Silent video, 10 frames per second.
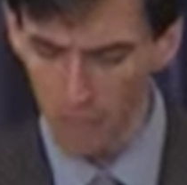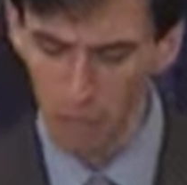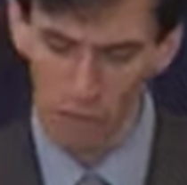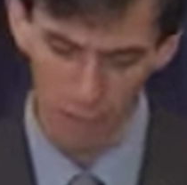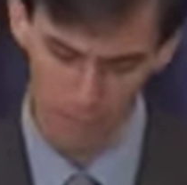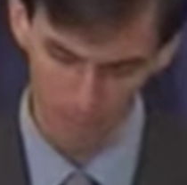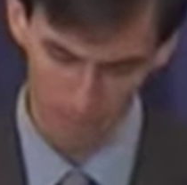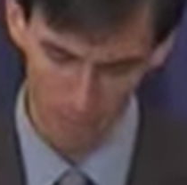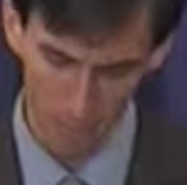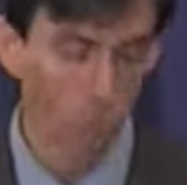risk
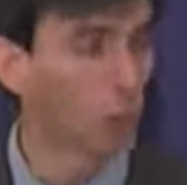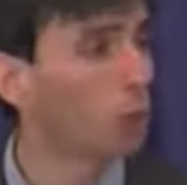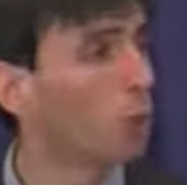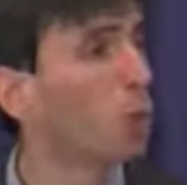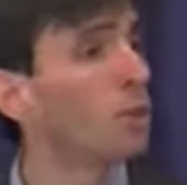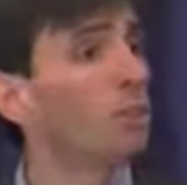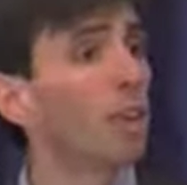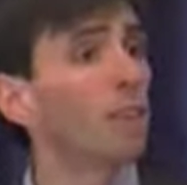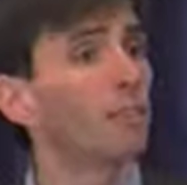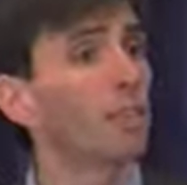to ensure the
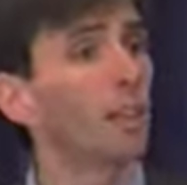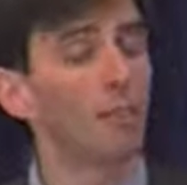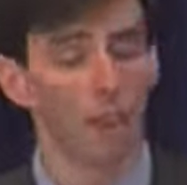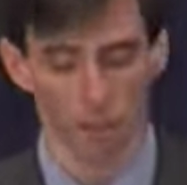safety of